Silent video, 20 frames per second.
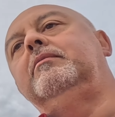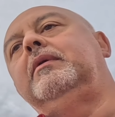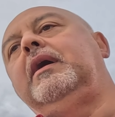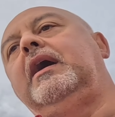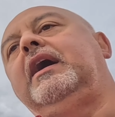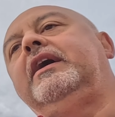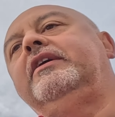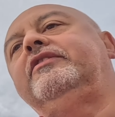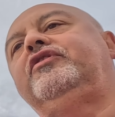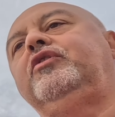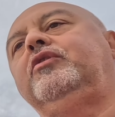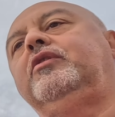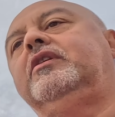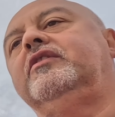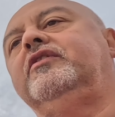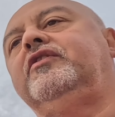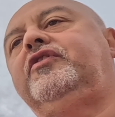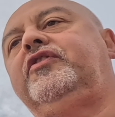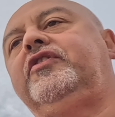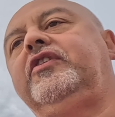As you
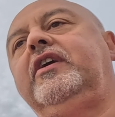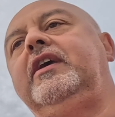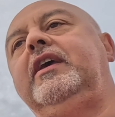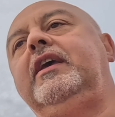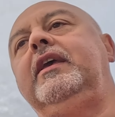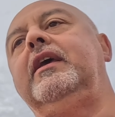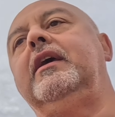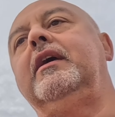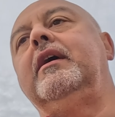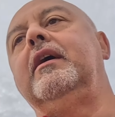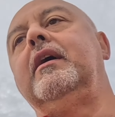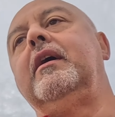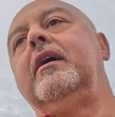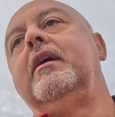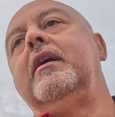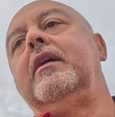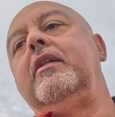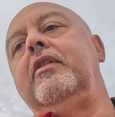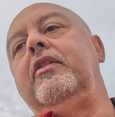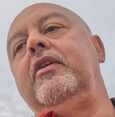can see,
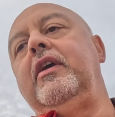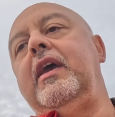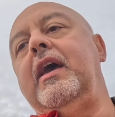the